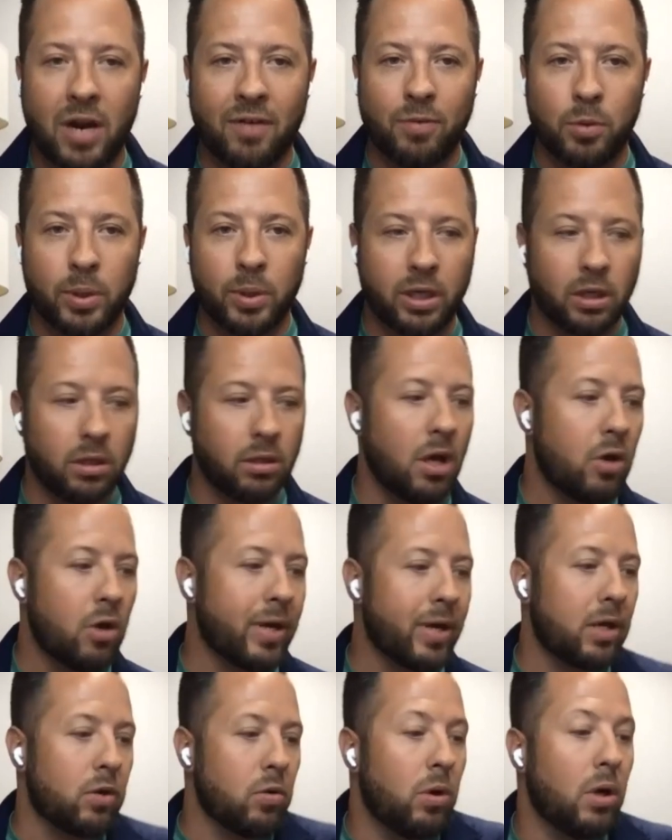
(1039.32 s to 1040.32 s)
everyone good
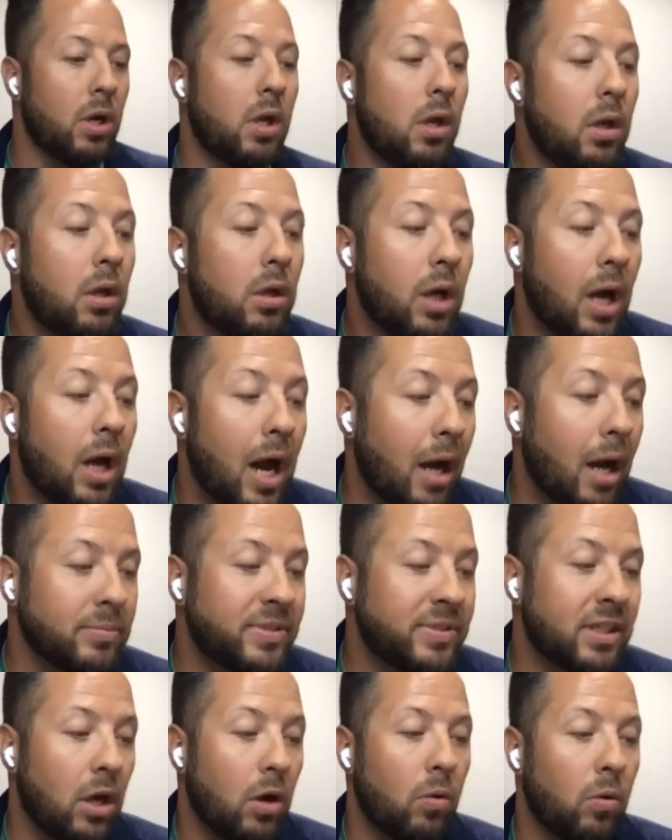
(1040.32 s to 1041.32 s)
okay cool um,
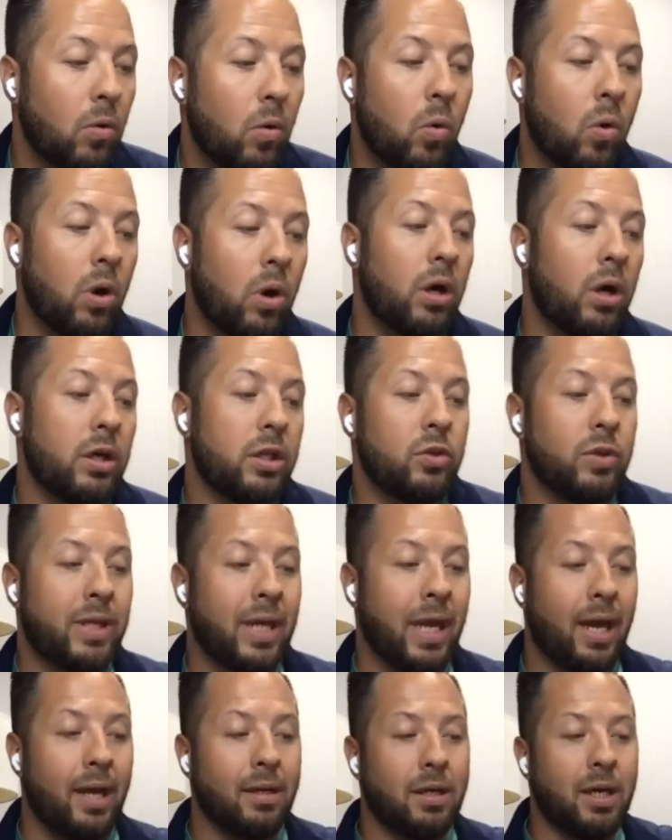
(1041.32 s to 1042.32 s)
so or you
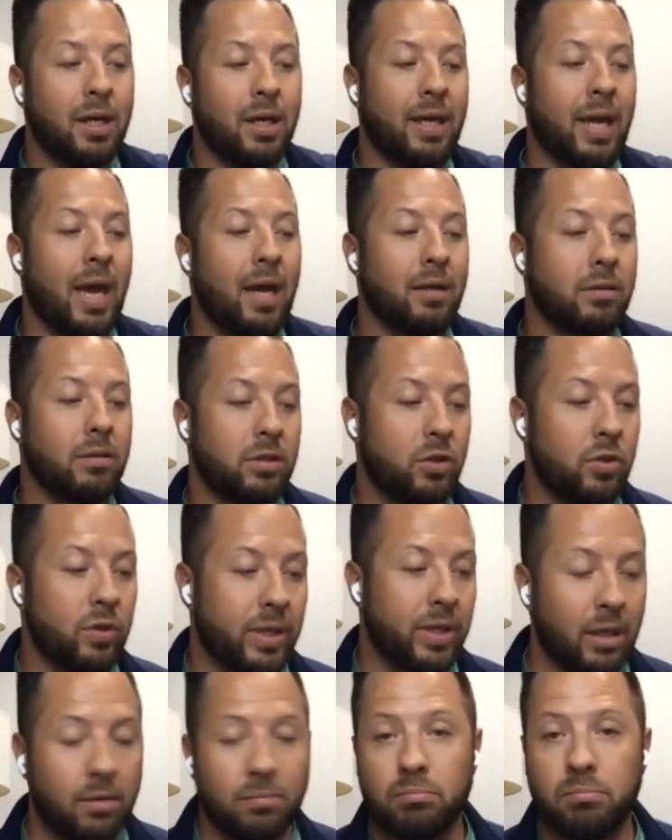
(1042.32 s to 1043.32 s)
can again you
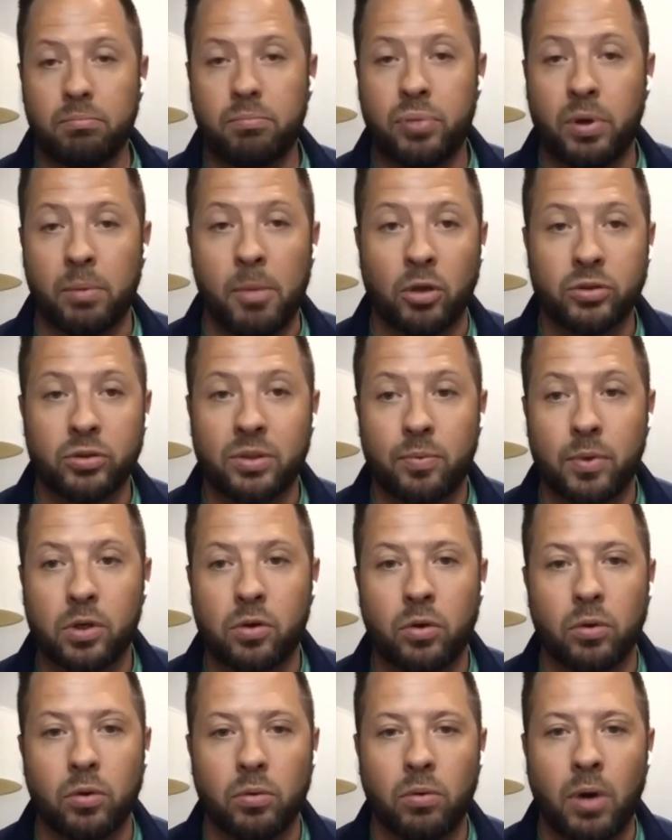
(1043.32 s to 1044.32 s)
can promote to
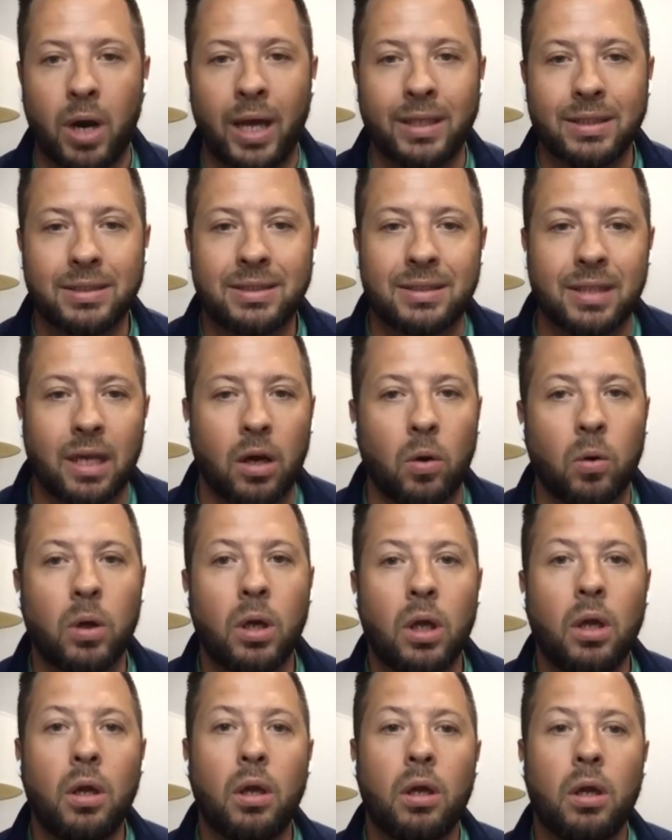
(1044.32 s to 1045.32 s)
recruit right so
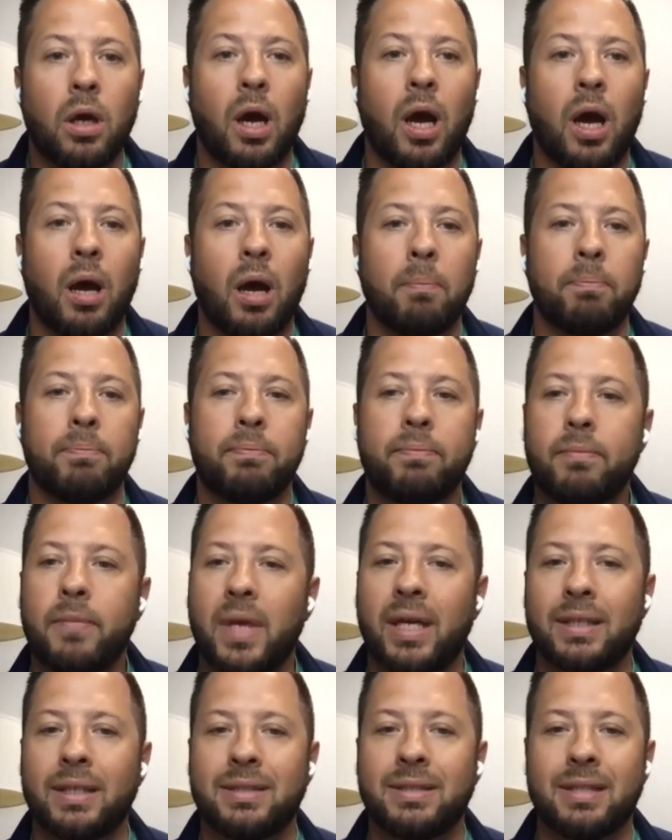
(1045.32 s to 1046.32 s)
um,
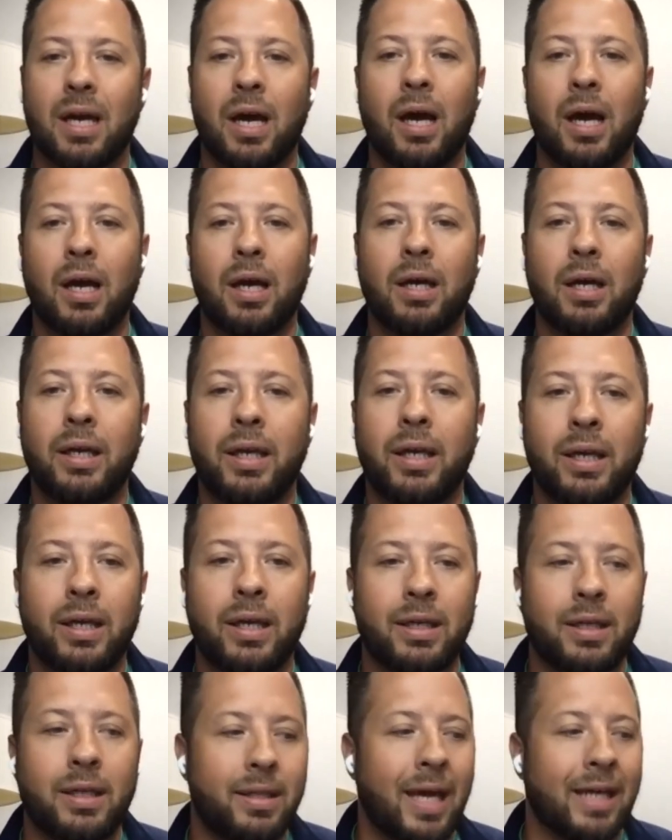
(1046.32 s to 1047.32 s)
it's uh, it,
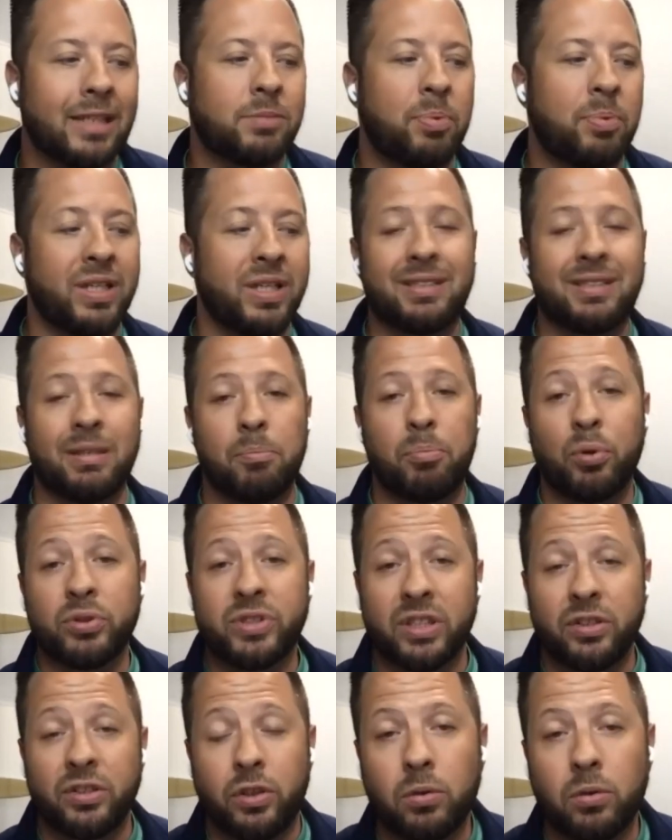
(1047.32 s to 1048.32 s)
it, that's pretty simple
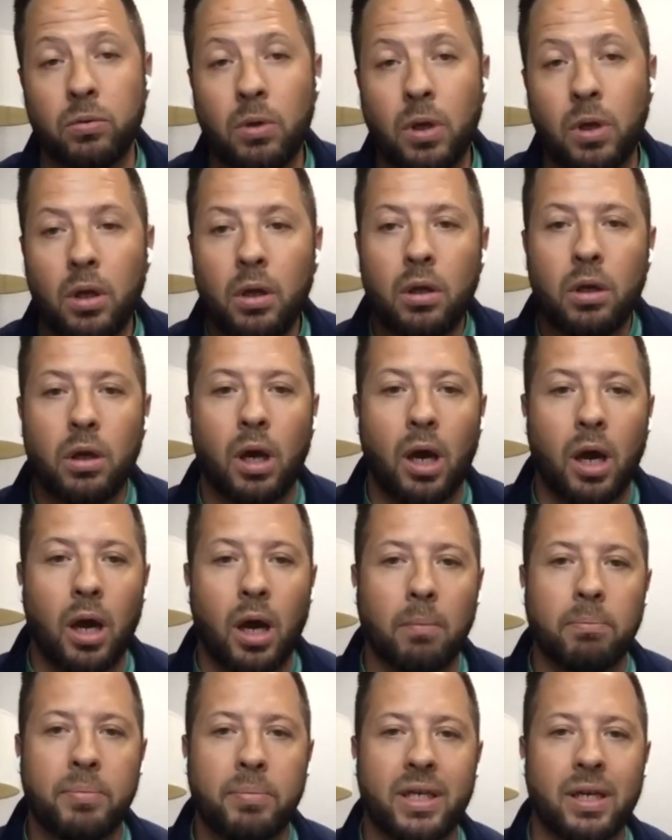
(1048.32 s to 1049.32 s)
to do
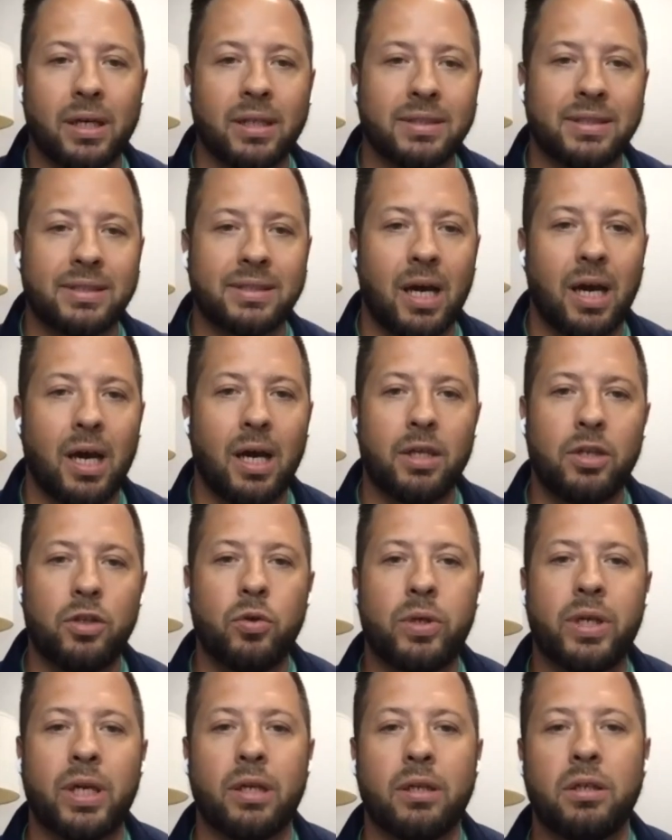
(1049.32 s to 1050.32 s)
um, because uh,
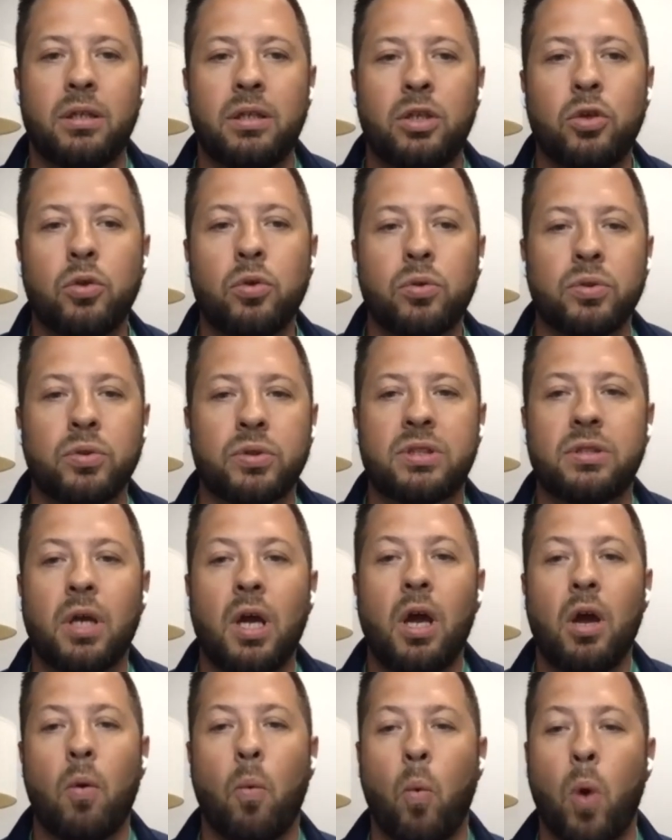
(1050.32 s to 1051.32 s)
you can use
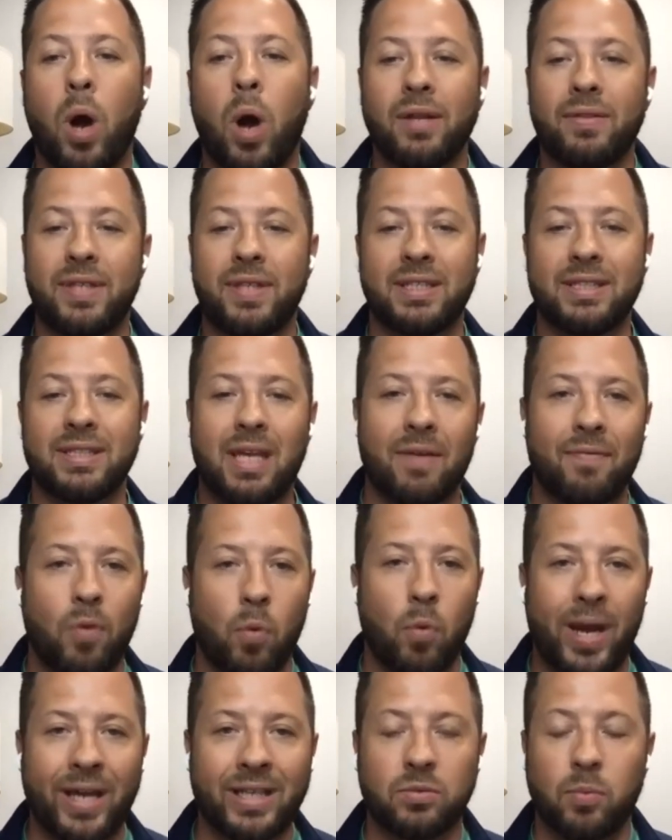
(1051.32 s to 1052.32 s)
one of these
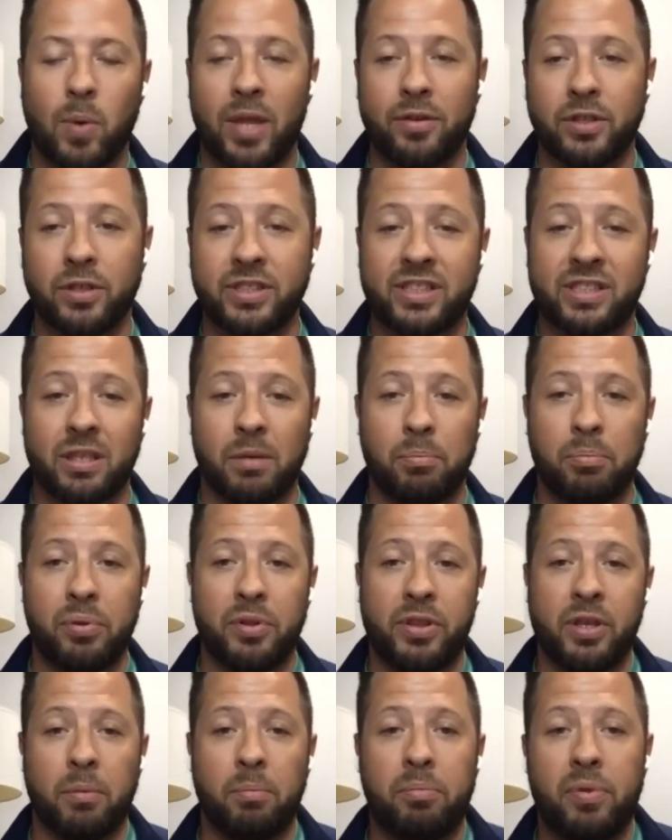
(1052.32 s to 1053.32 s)
giveaways whether it's the,
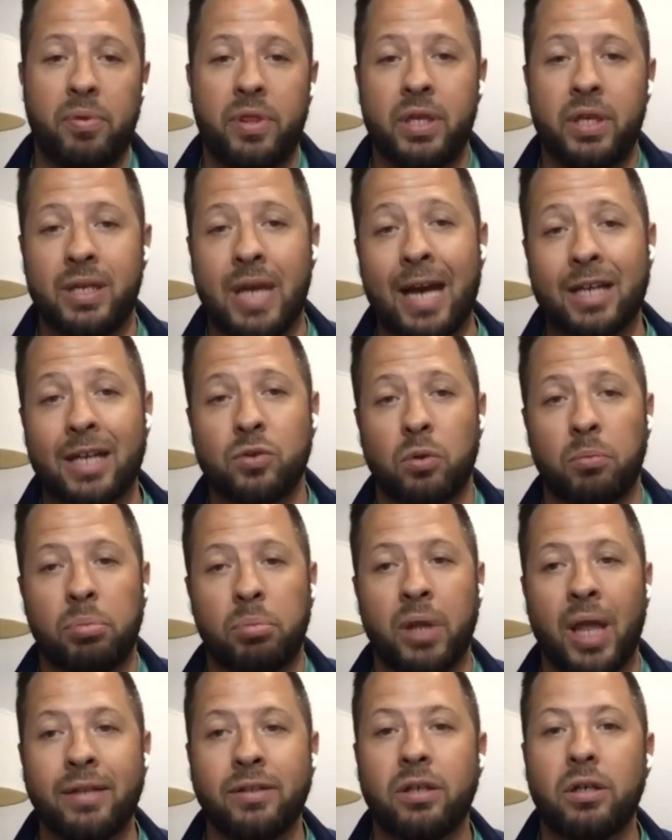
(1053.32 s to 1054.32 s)
the the actual
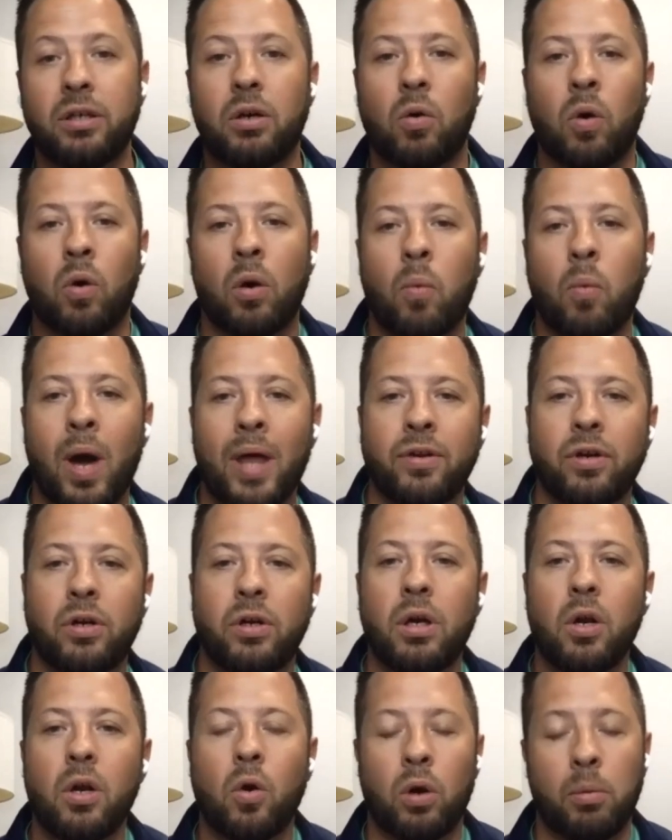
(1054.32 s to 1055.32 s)
blender or
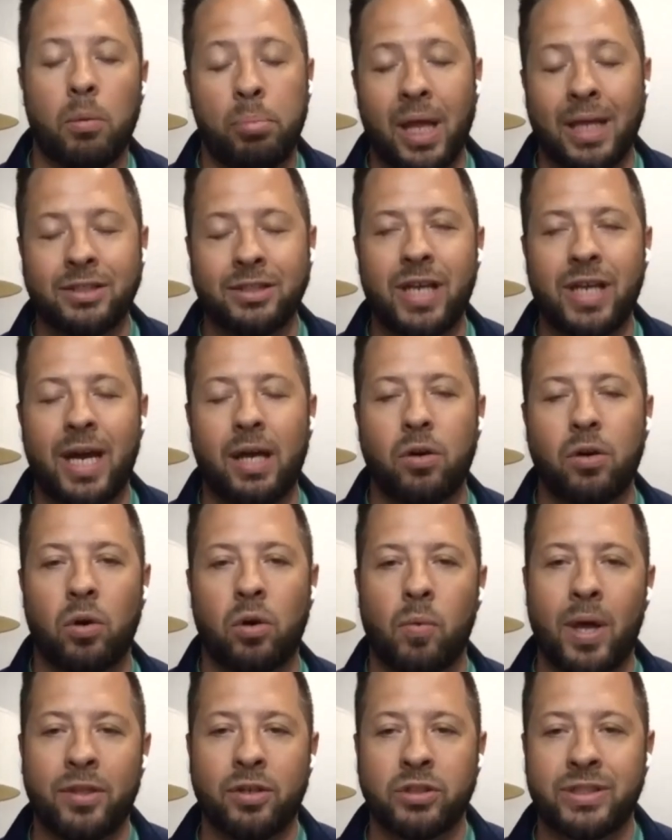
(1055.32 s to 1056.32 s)
whether or blendjet
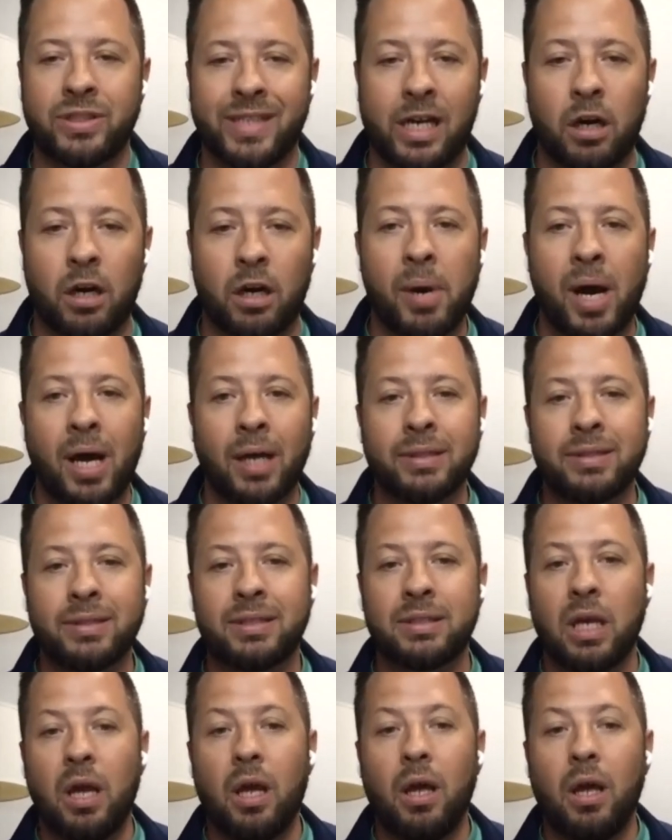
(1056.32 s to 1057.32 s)
or whether it's the airpods